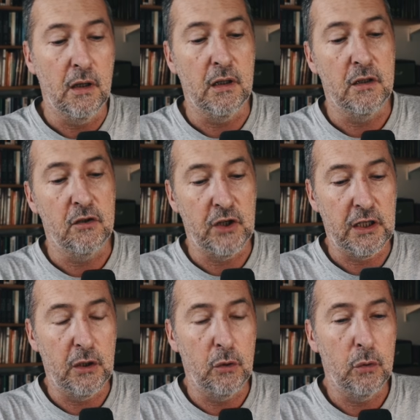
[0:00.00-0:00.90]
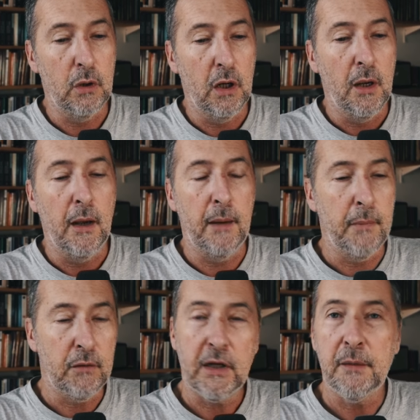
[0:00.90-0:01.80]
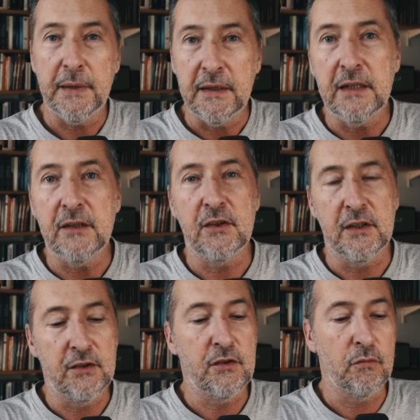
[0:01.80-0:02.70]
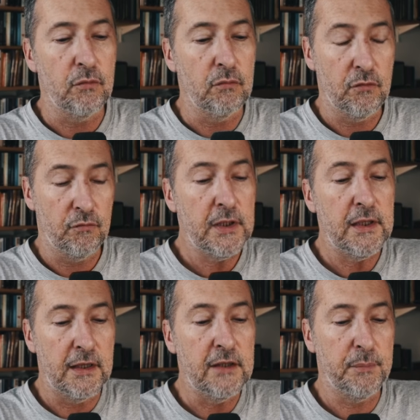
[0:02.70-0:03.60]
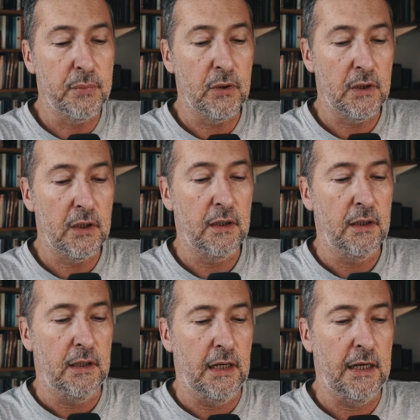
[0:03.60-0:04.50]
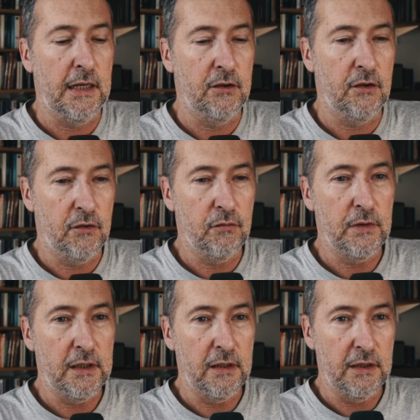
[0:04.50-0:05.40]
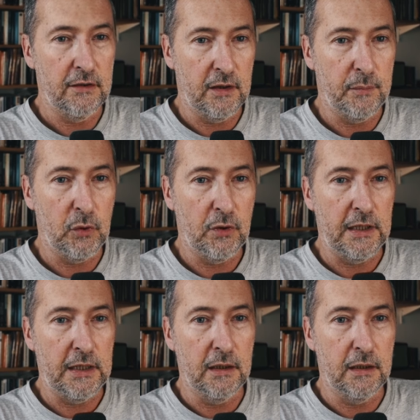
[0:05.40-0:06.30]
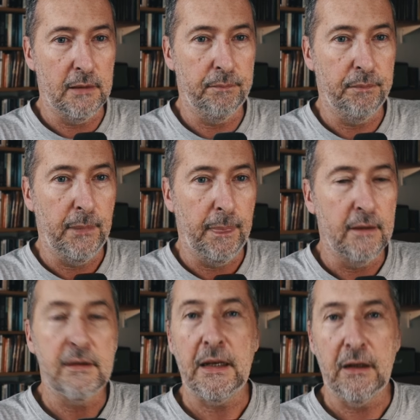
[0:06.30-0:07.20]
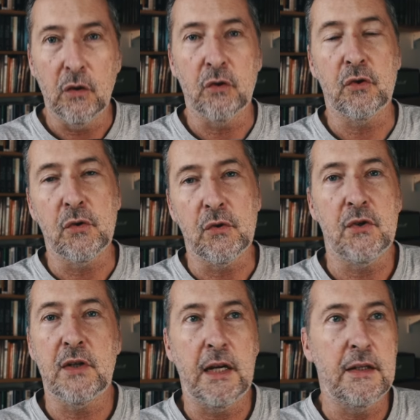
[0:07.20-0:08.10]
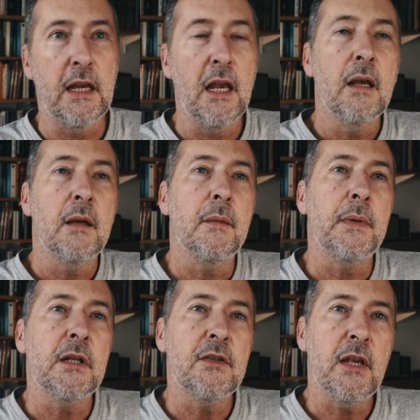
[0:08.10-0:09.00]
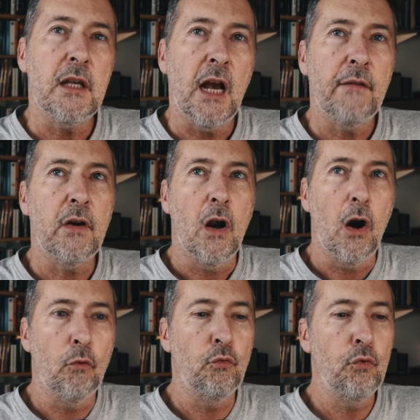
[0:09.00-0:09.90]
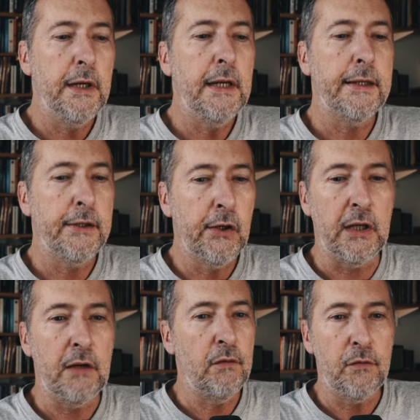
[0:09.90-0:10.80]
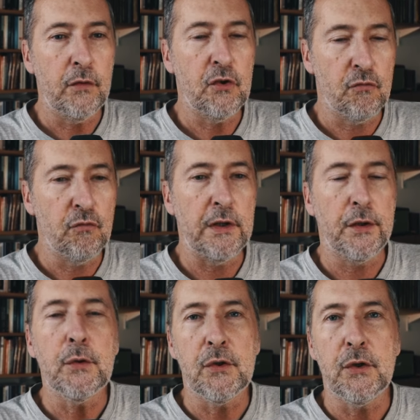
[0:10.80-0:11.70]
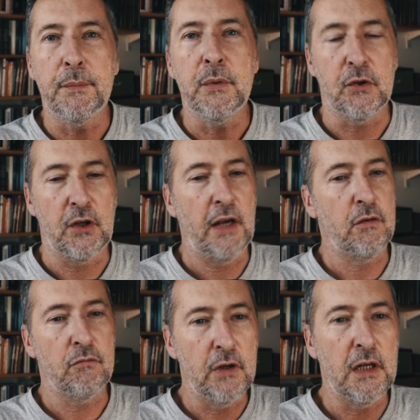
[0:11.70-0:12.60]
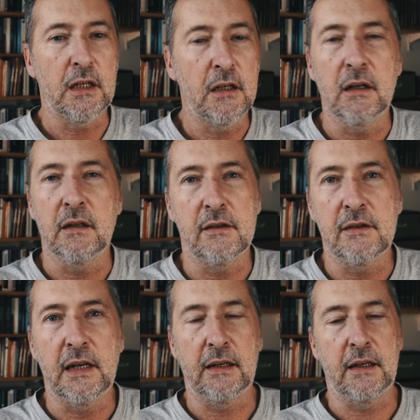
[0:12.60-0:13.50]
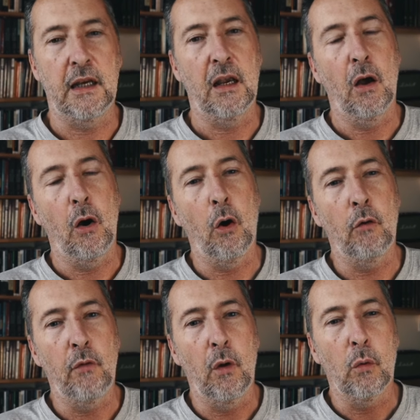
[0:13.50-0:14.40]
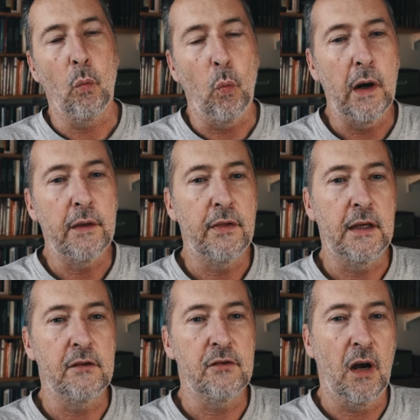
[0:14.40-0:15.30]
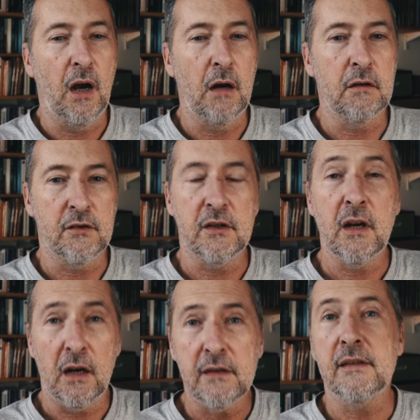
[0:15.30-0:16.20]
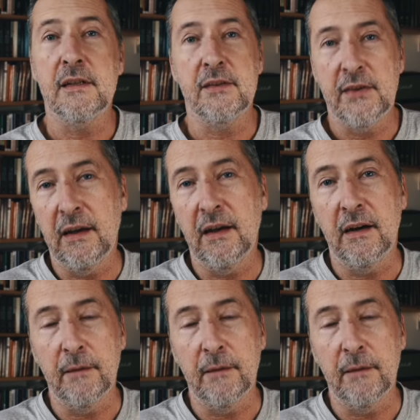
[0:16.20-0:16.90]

Jacques Ellul, and my recommendation is to read this book and to read his other book, The Technological Society, because then you have a really good, even you just read those two books, you have a really good understanding of why things are as ghastly as they are.